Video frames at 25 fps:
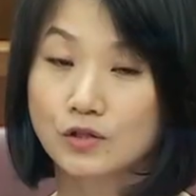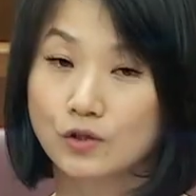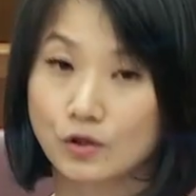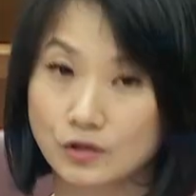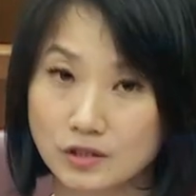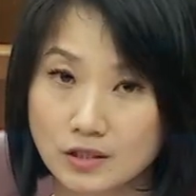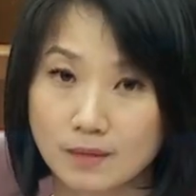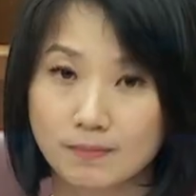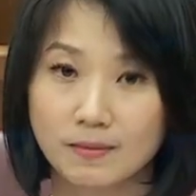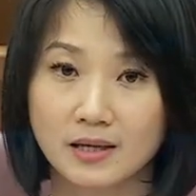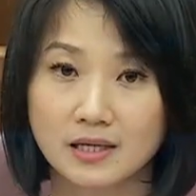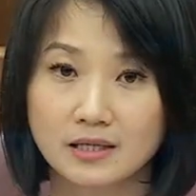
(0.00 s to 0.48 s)

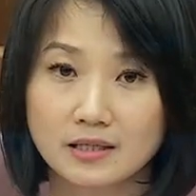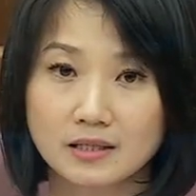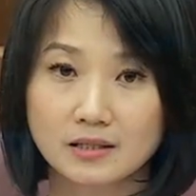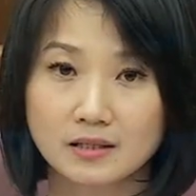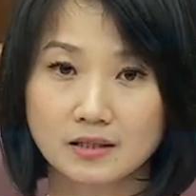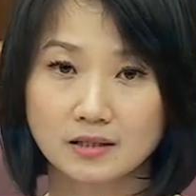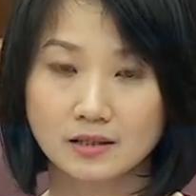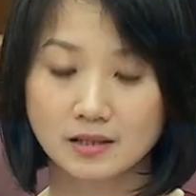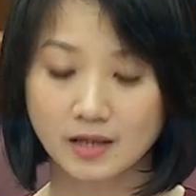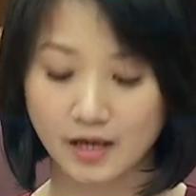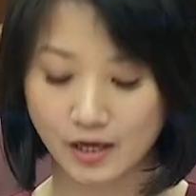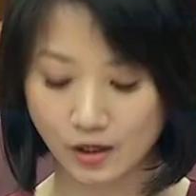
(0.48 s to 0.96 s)
Dr.
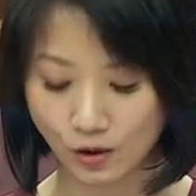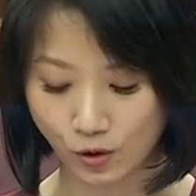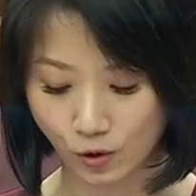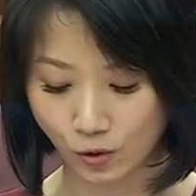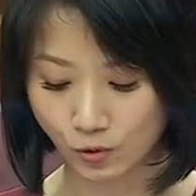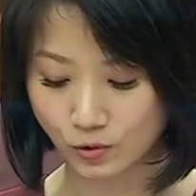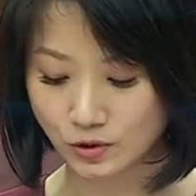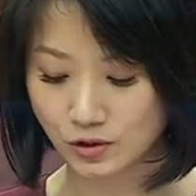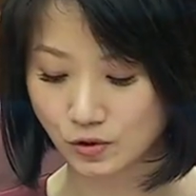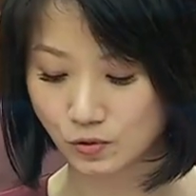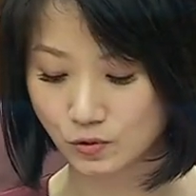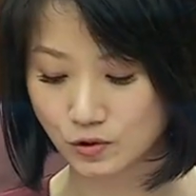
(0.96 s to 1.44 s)
Maliki had
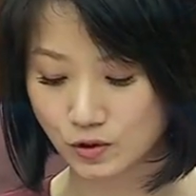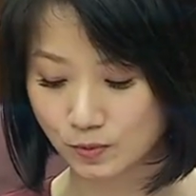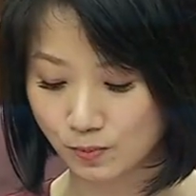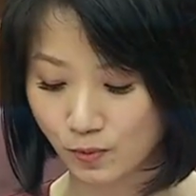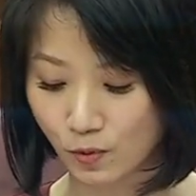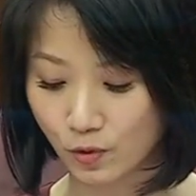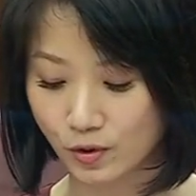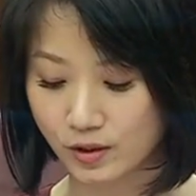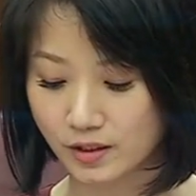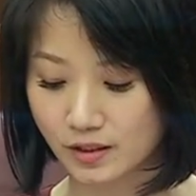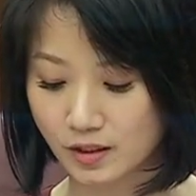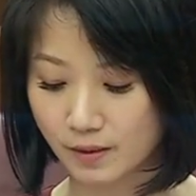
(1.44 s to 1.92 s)
also
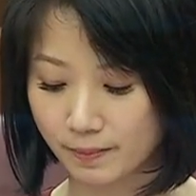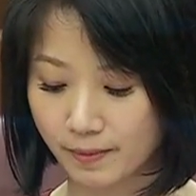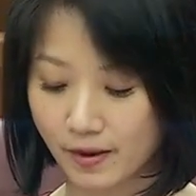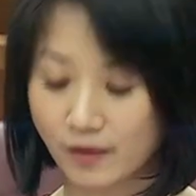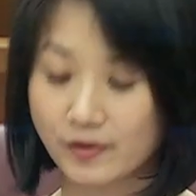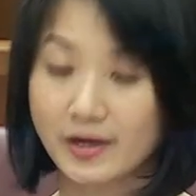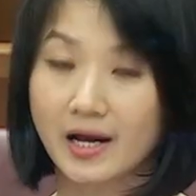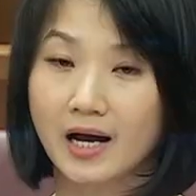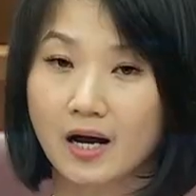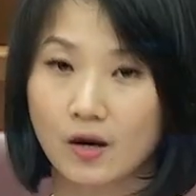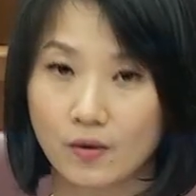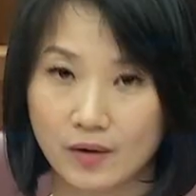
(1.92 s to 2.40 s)
spoken
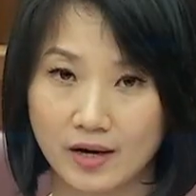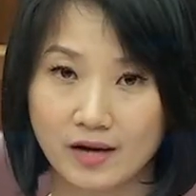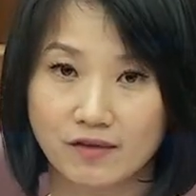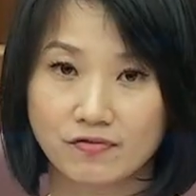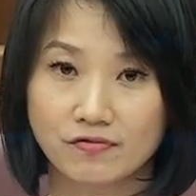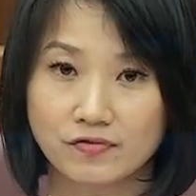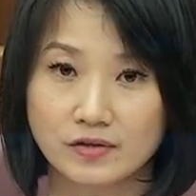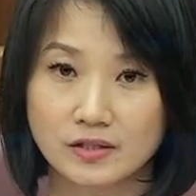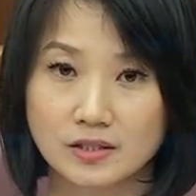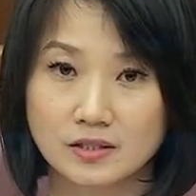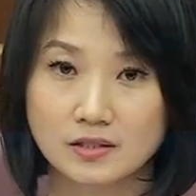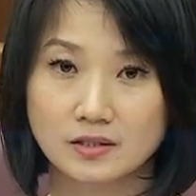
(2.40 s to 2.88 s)
about our
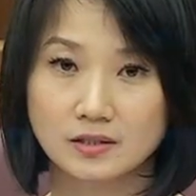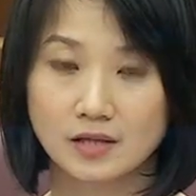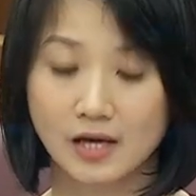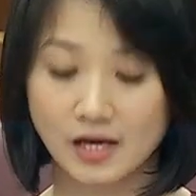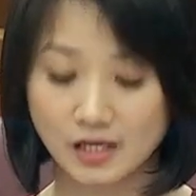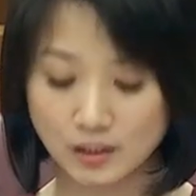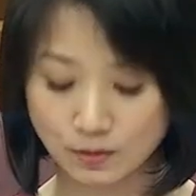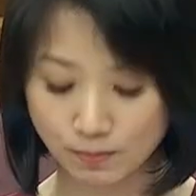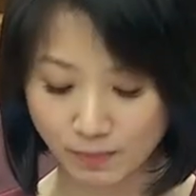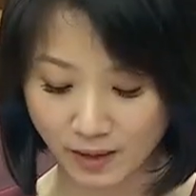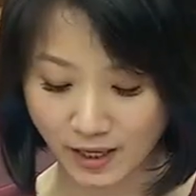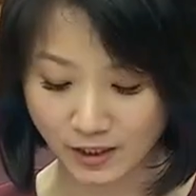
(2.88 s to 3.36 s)
efforts
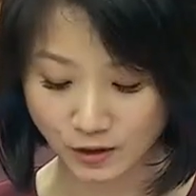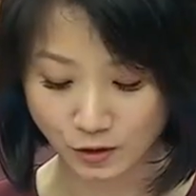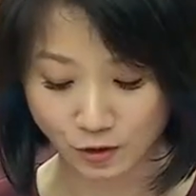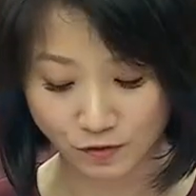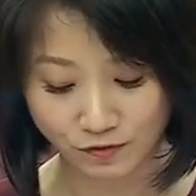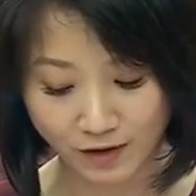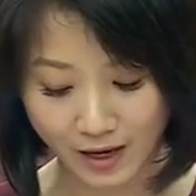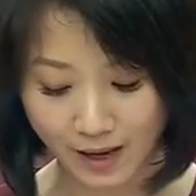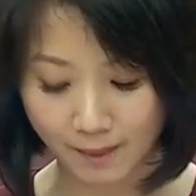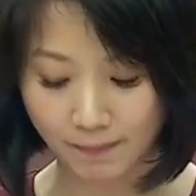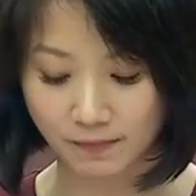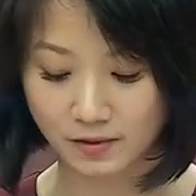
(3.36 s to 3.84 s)
as part
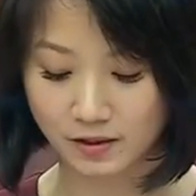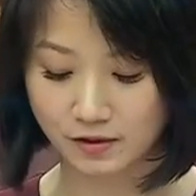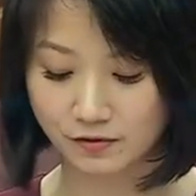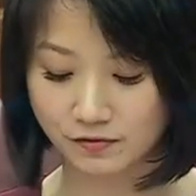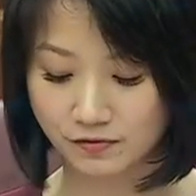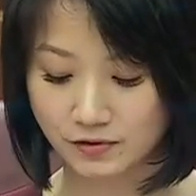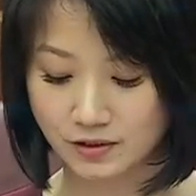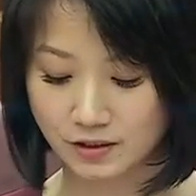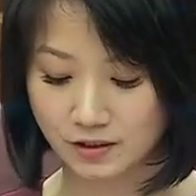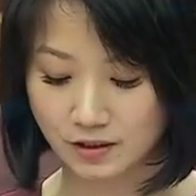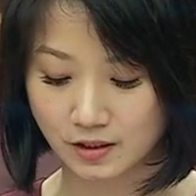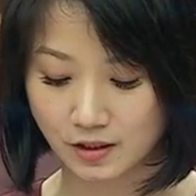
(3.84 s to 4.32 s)
of
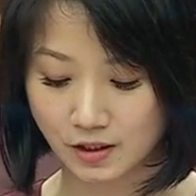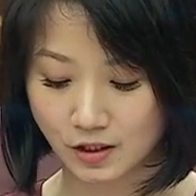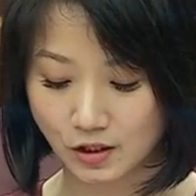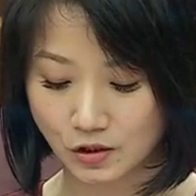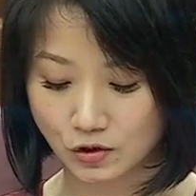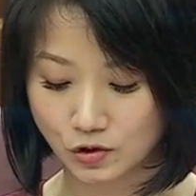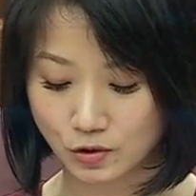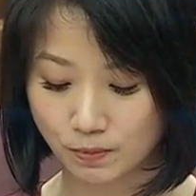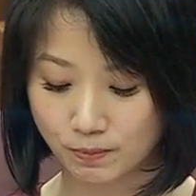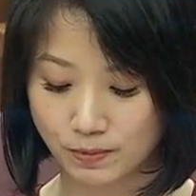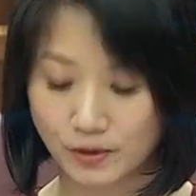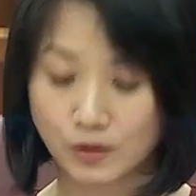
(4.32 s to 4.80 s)
Uplift
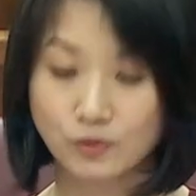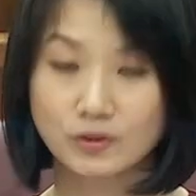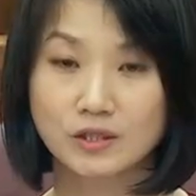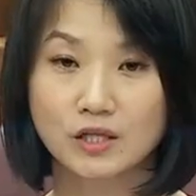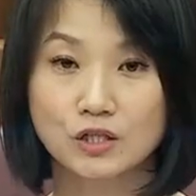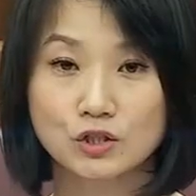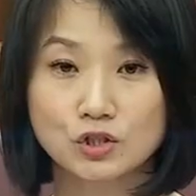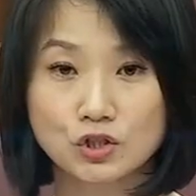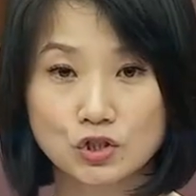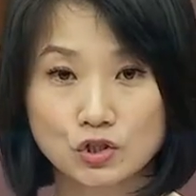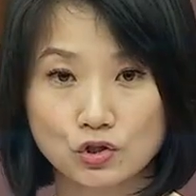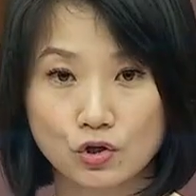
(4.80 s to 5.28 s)
to build
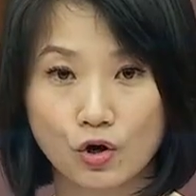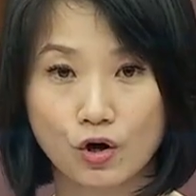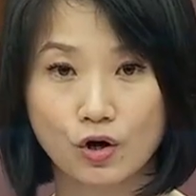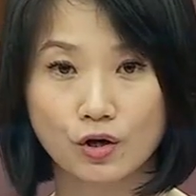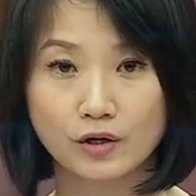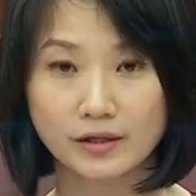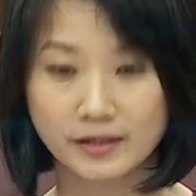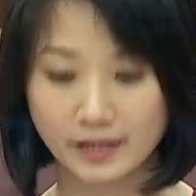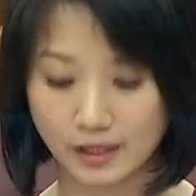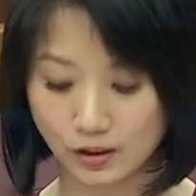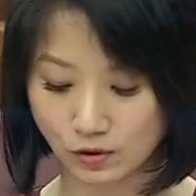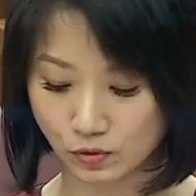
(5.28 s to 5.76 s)
a
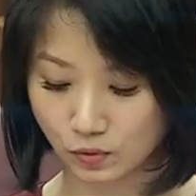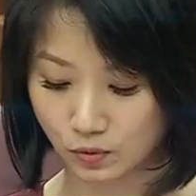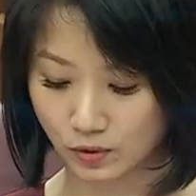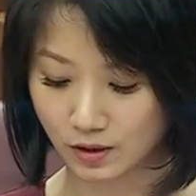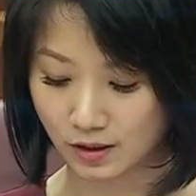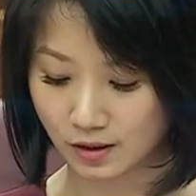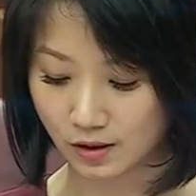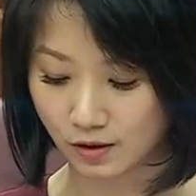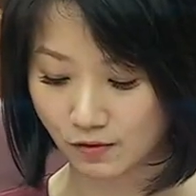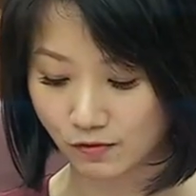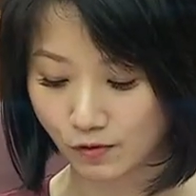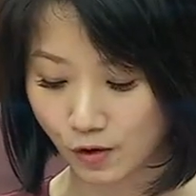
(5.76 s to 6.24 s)
strong
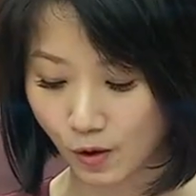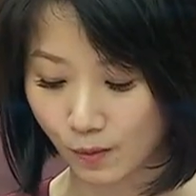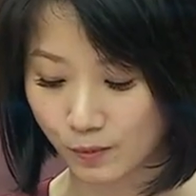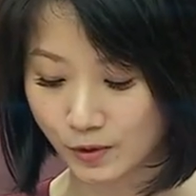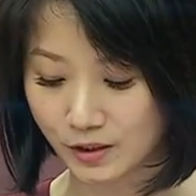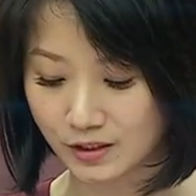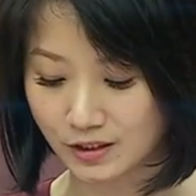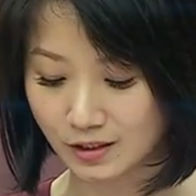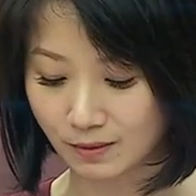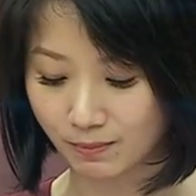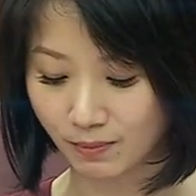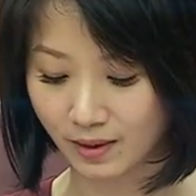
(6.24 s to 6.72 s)
network of
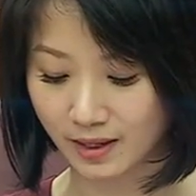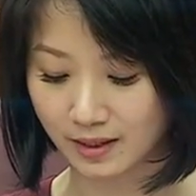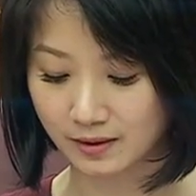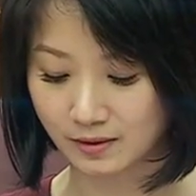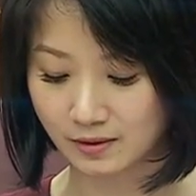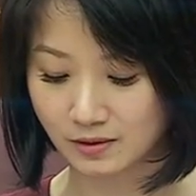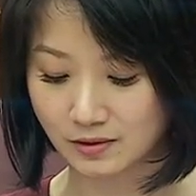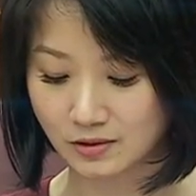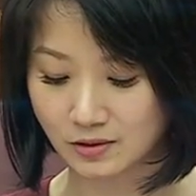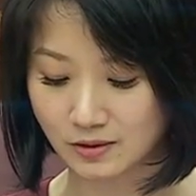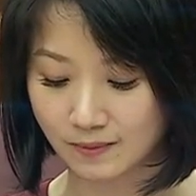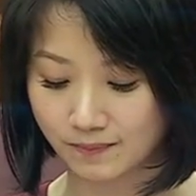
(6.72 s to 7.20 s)
community
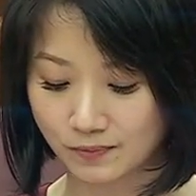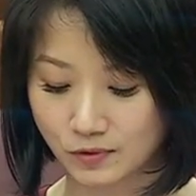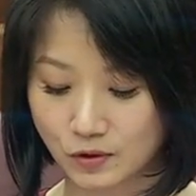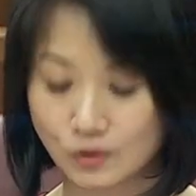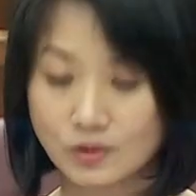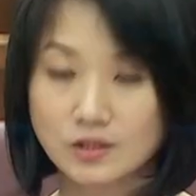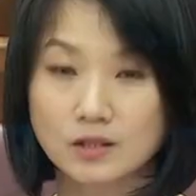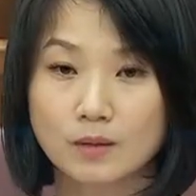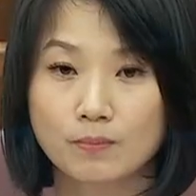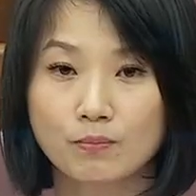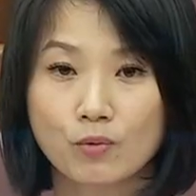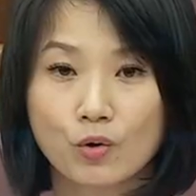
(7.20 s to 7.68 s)
partners
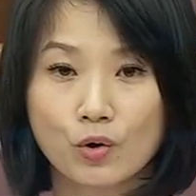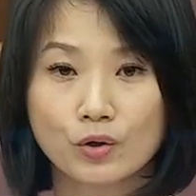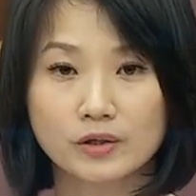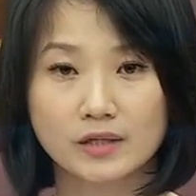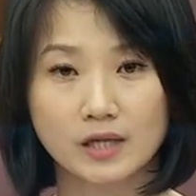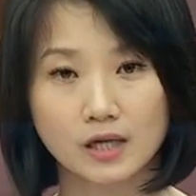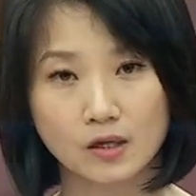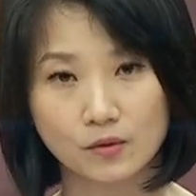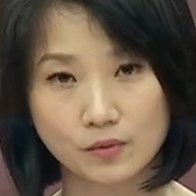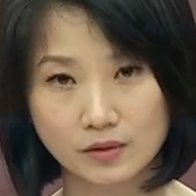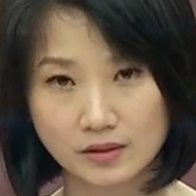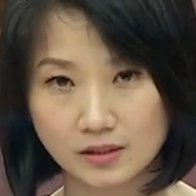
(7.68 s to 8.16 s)
to
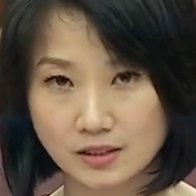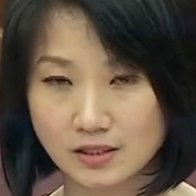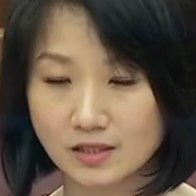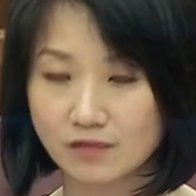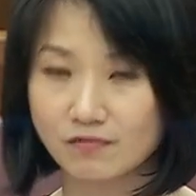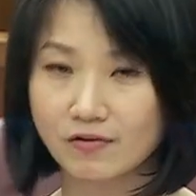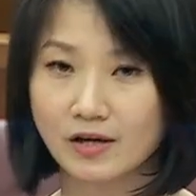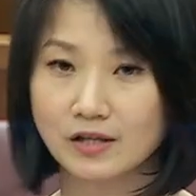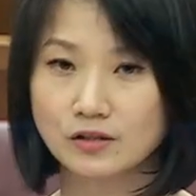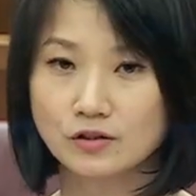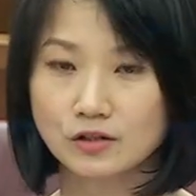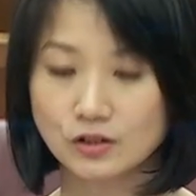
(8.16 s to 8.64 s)
support our
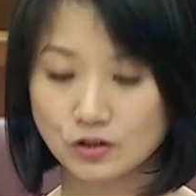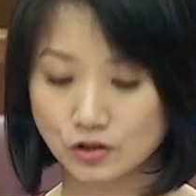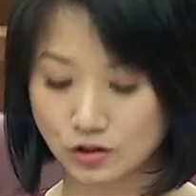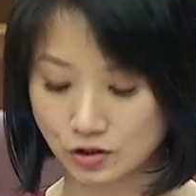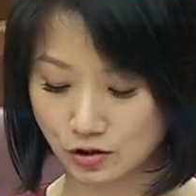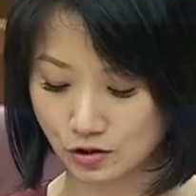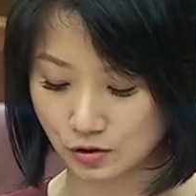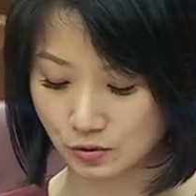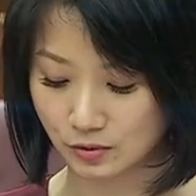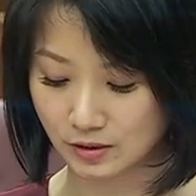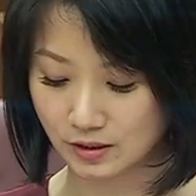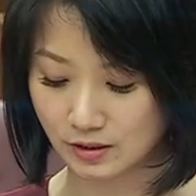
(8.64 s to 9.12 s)

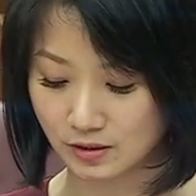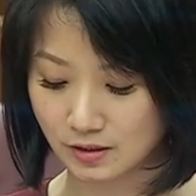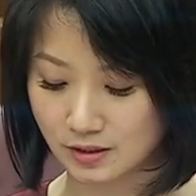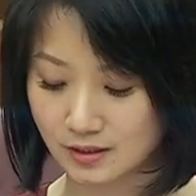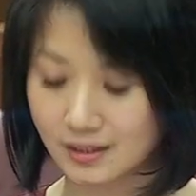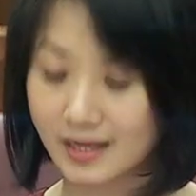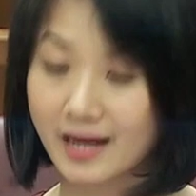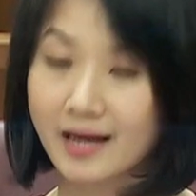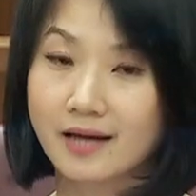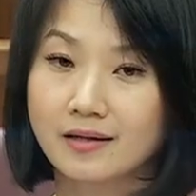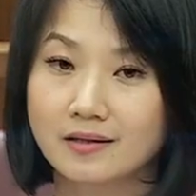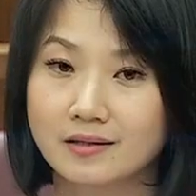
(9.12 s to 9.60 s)
disadvantaged
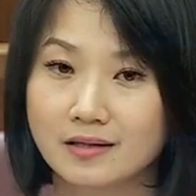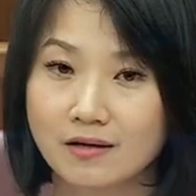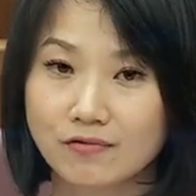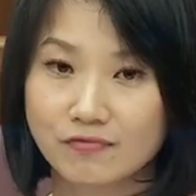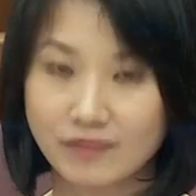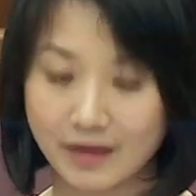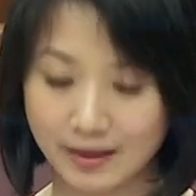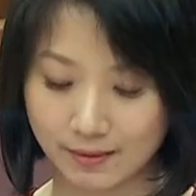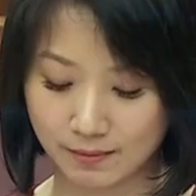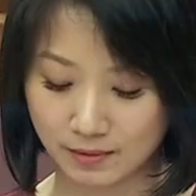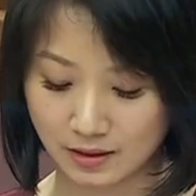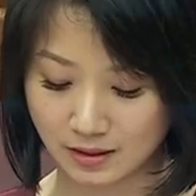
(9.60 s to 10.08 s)
students and their
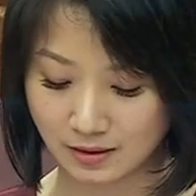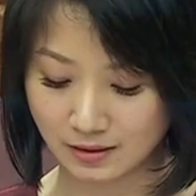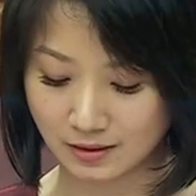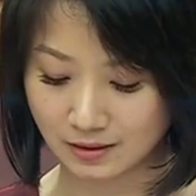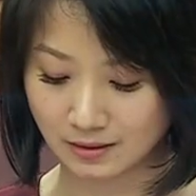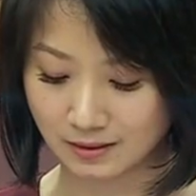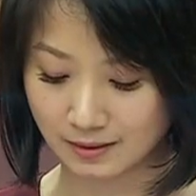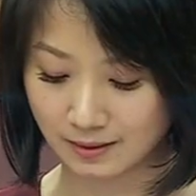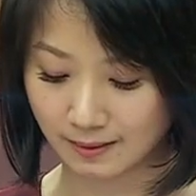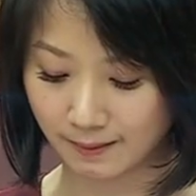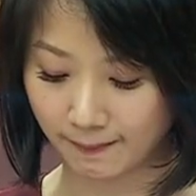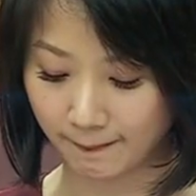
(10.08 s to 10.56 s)

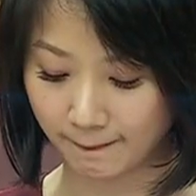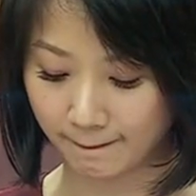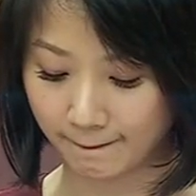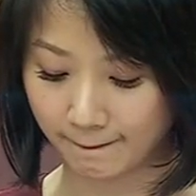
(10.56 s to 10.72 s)
families.